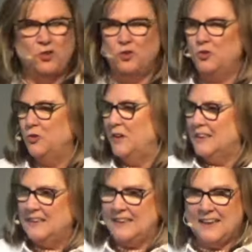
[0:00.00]
to
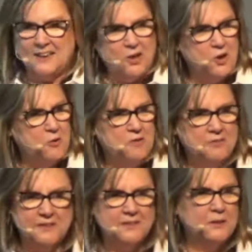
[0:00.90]
let go
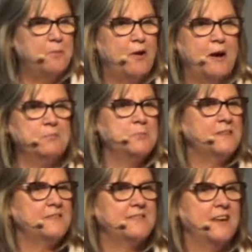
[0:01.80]
of the problem
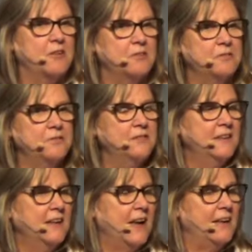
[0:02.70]
itself,
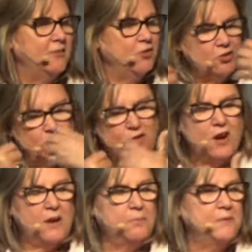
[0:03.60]
and to
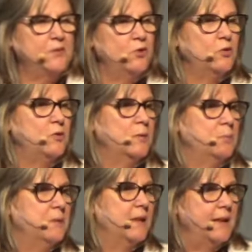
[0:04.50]
drop into a
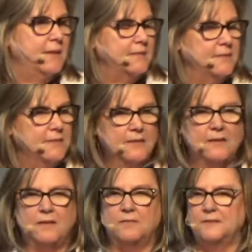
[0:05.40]
place
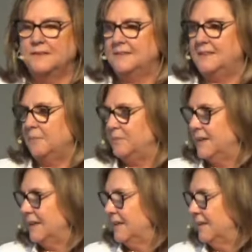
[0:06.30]
of
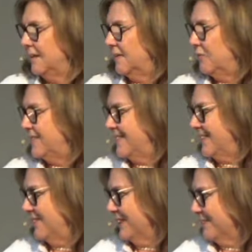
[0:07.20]
accepting and
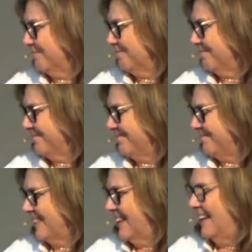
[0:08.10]
receiving.
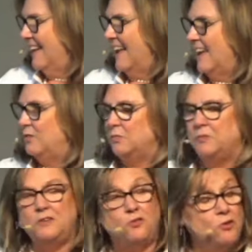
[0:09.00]
And when
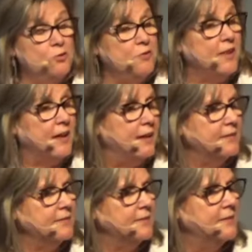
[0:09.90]
we do
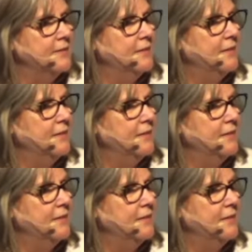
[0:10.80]
that,